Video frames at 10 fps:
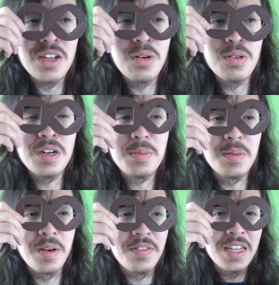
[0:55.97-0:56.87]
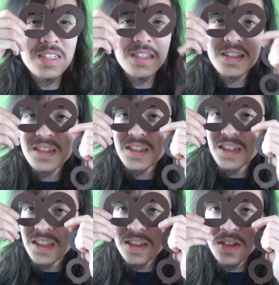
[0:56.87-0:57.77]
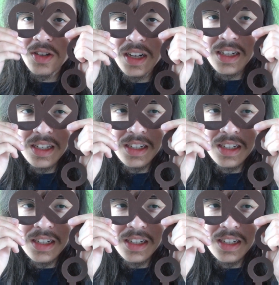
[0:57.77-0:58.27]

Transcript: hold it up to my face. This is a good idea to